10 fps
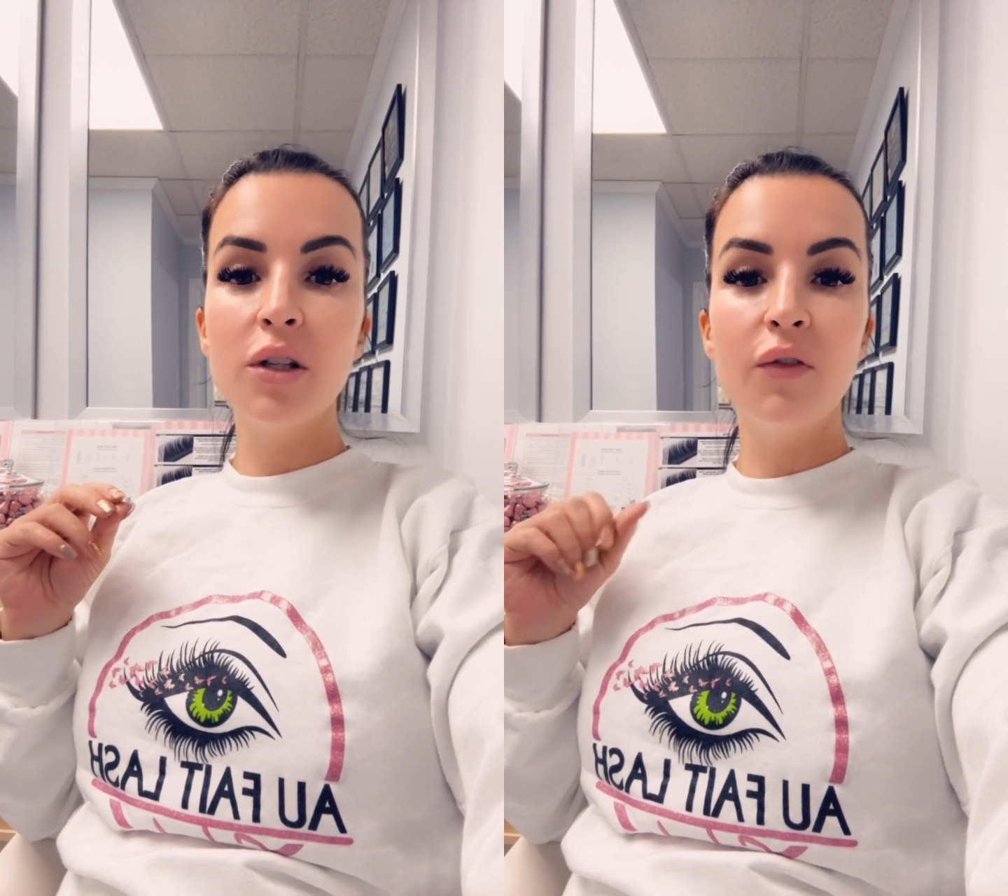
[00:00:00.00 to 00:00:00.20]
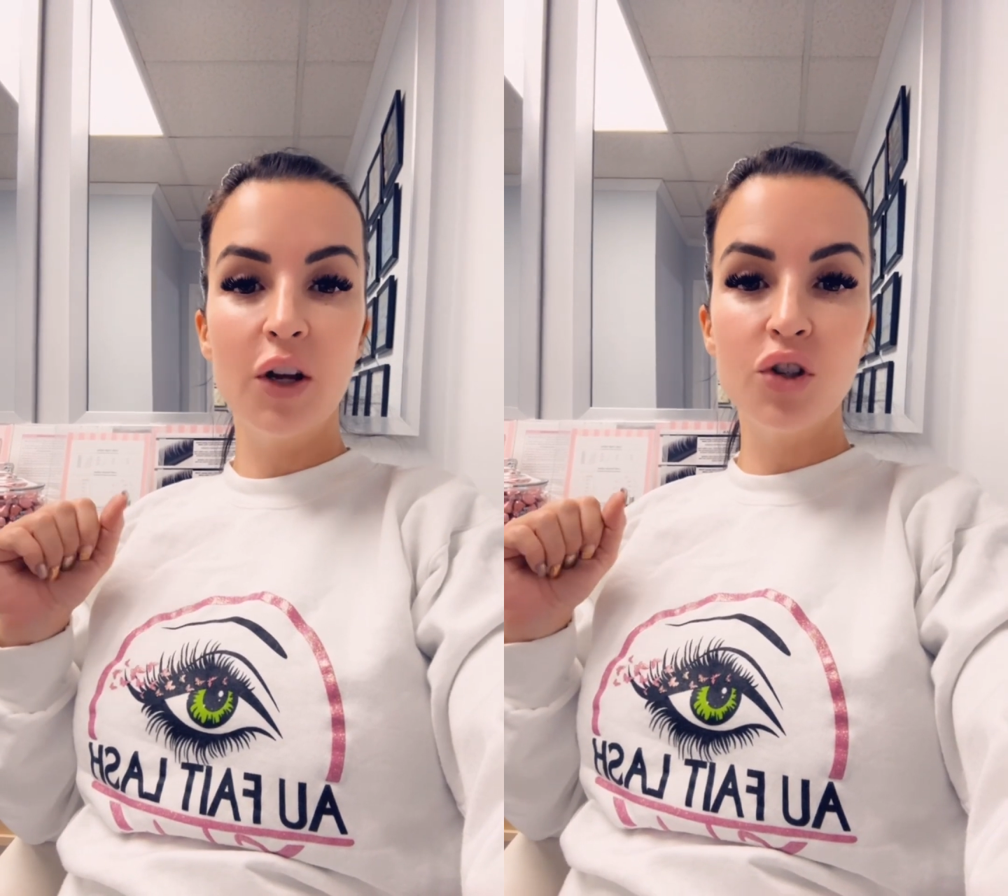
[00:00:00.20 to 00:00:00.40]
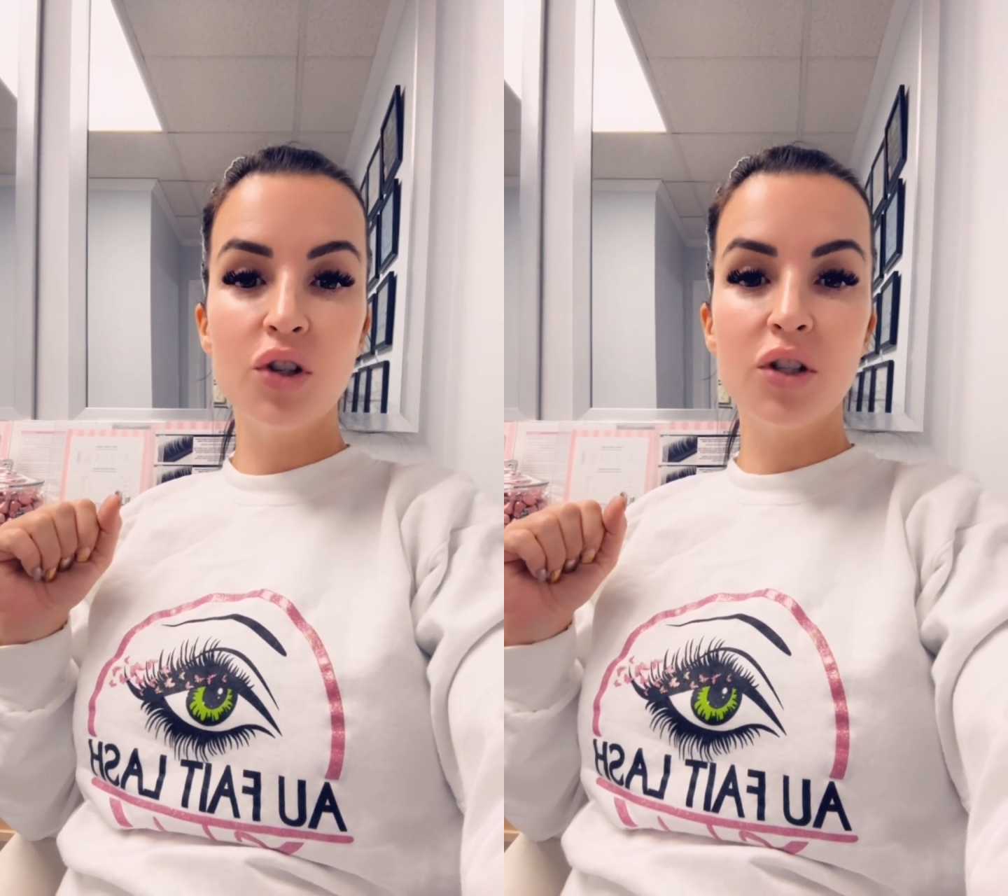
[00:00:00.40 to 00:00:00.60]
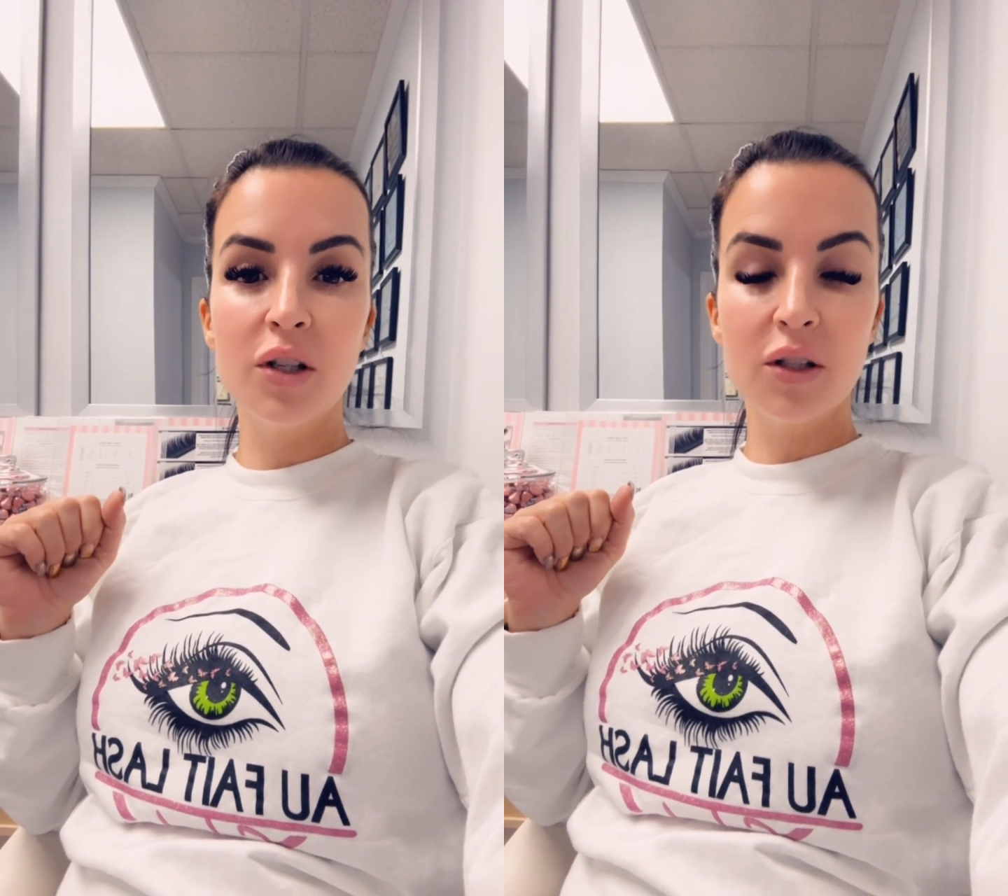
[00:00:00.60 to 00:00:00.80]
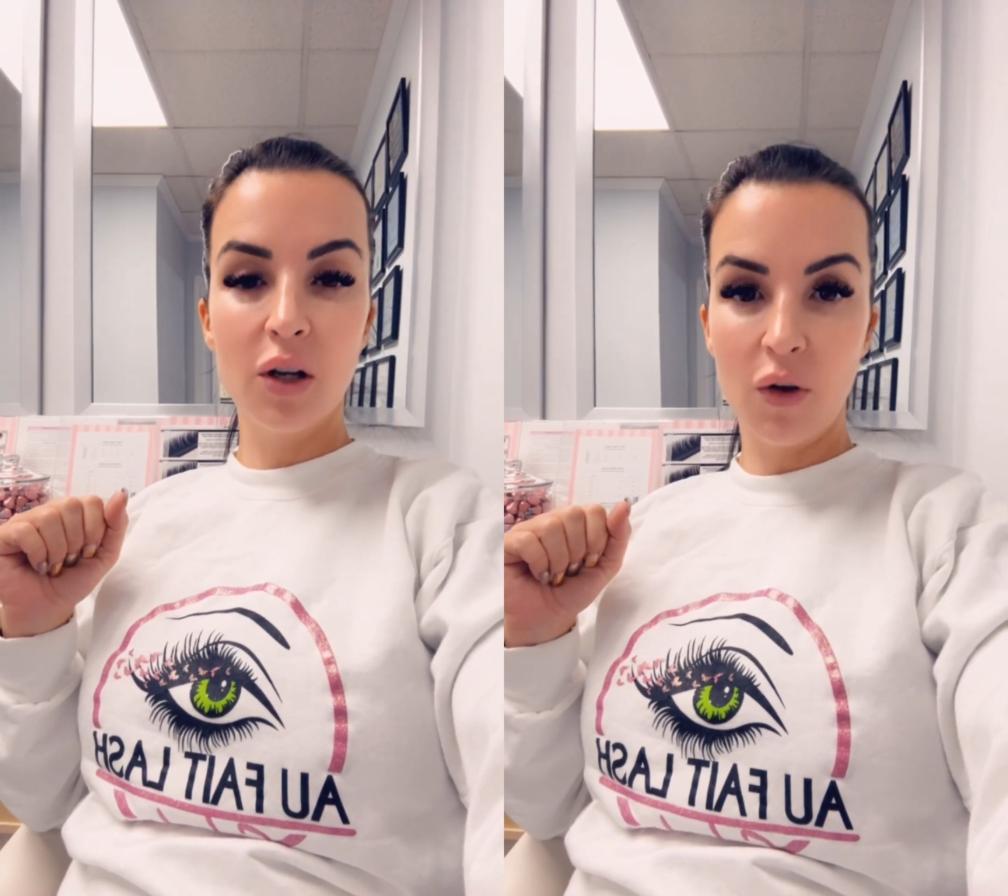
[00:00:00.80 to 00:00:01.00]
invention
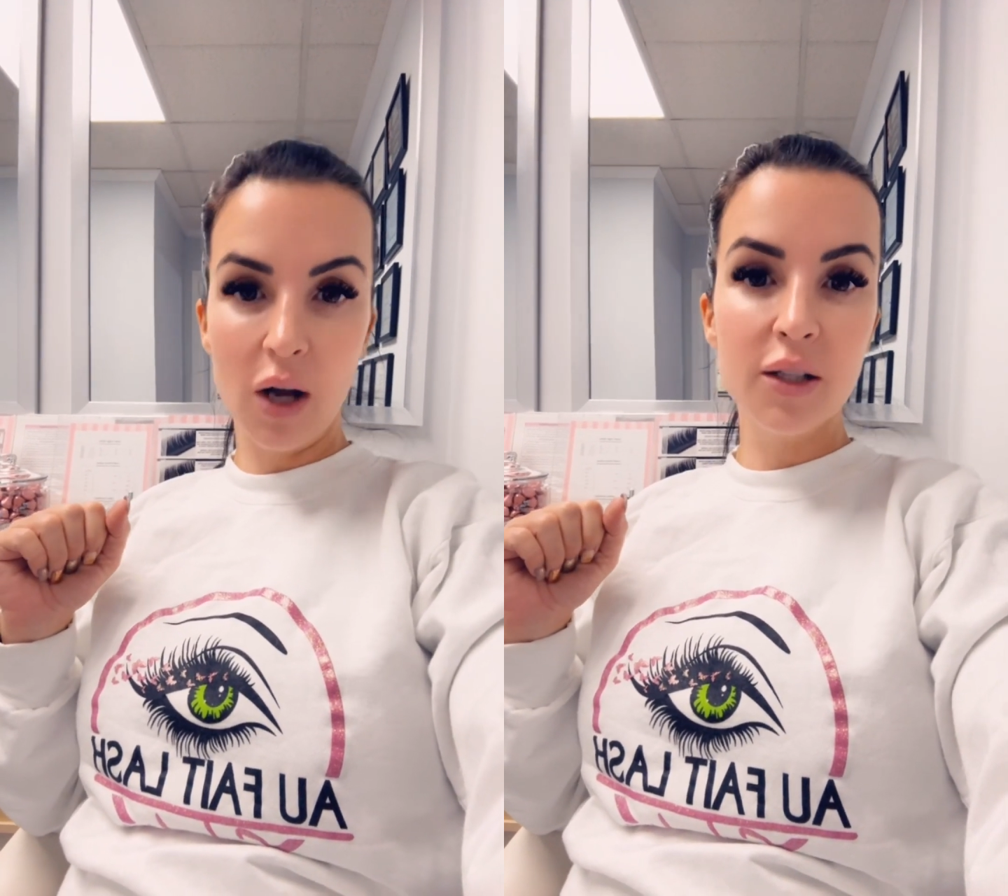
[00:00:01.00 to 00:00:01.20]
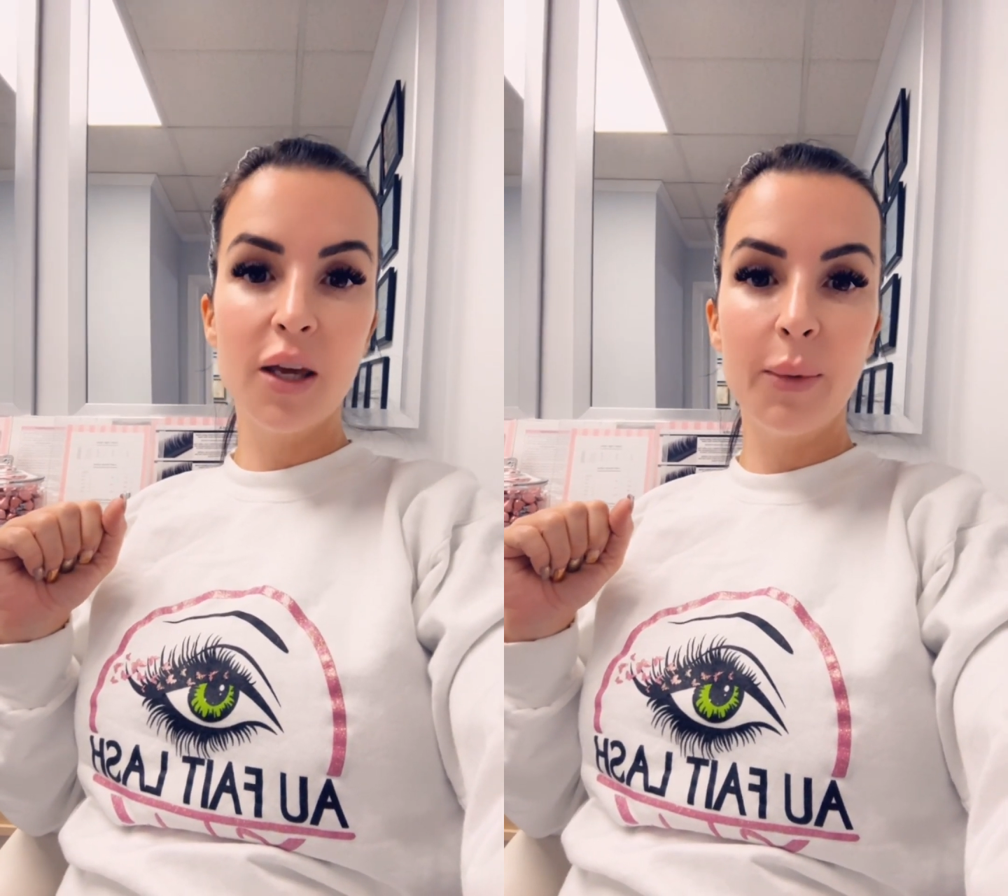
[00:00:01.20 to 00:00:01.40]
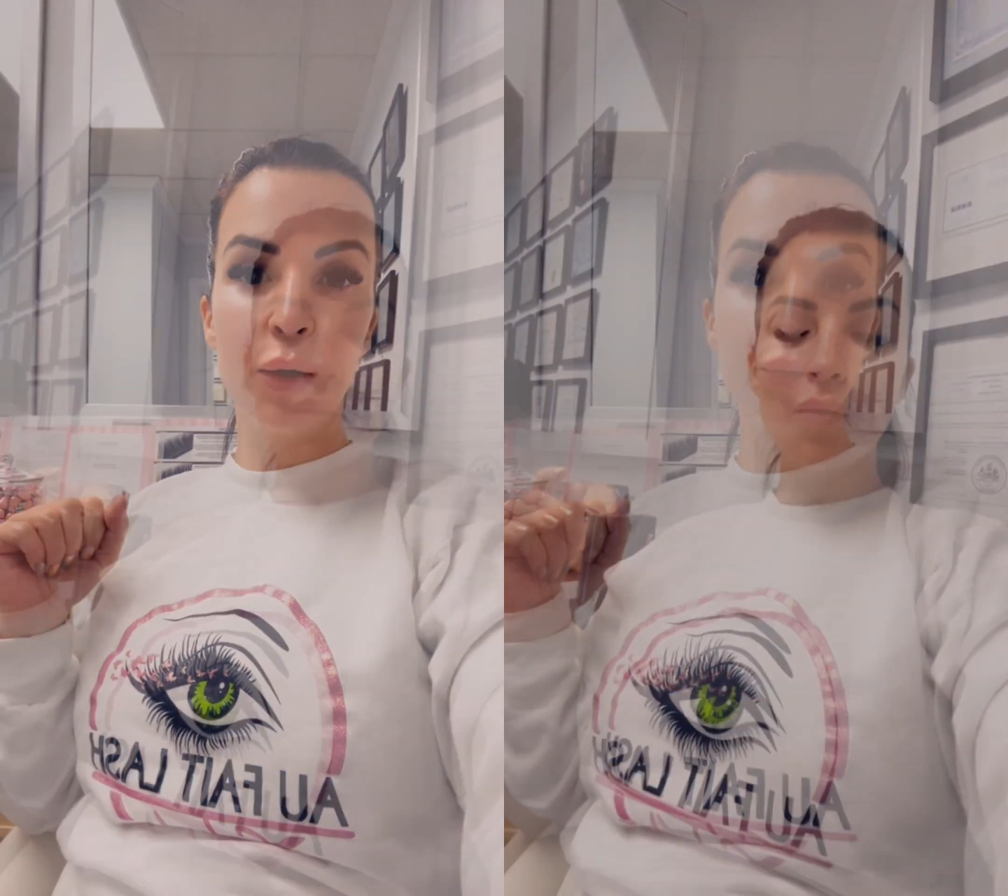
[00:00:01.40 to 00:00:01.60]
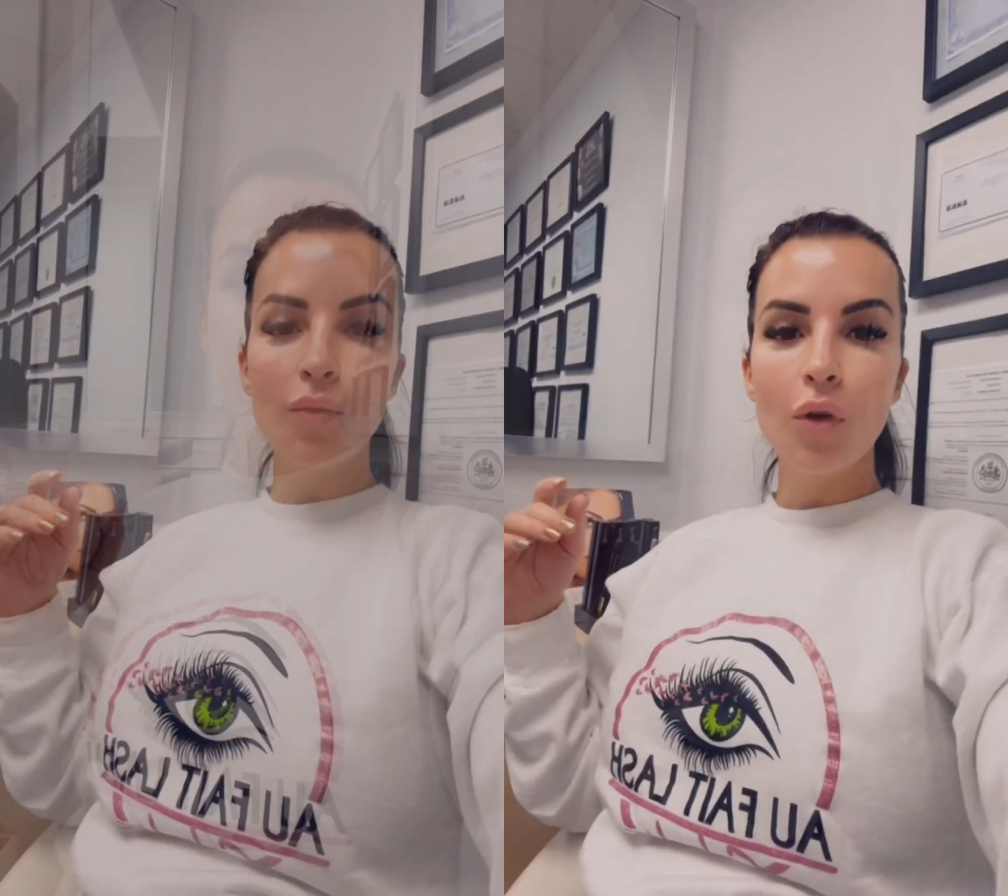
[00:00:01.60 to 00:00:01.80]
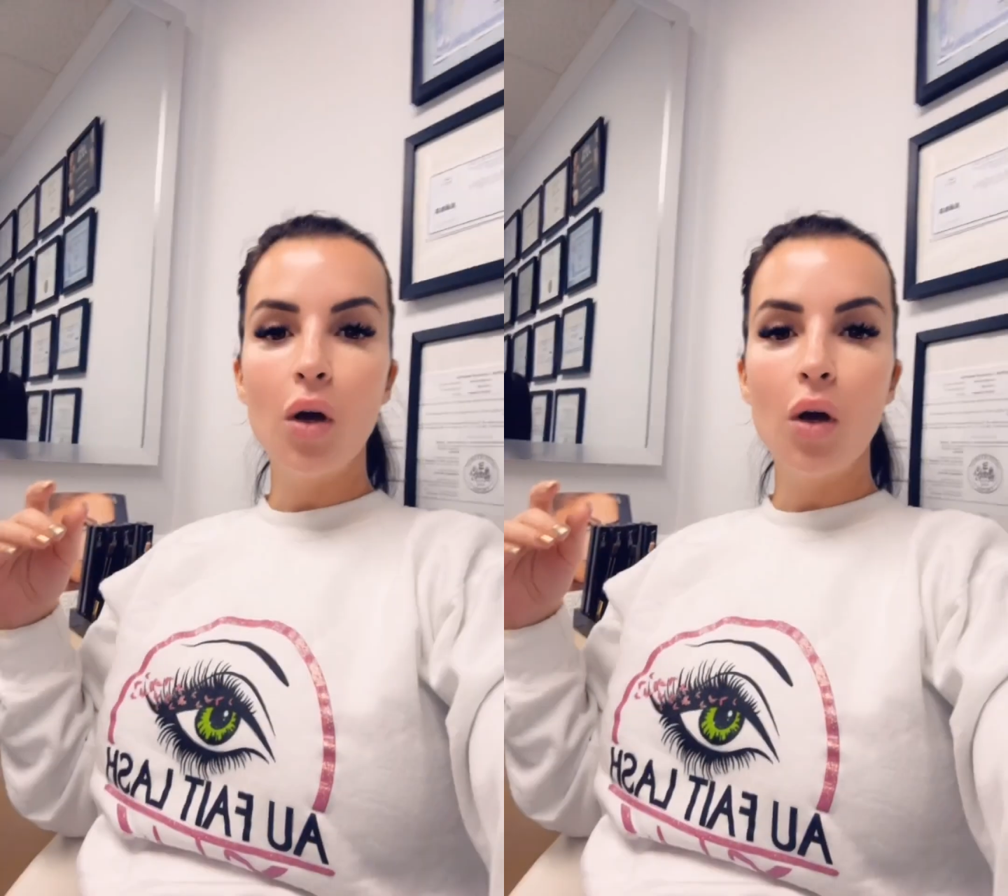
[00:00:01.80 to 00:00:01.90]
since the Crocs came out.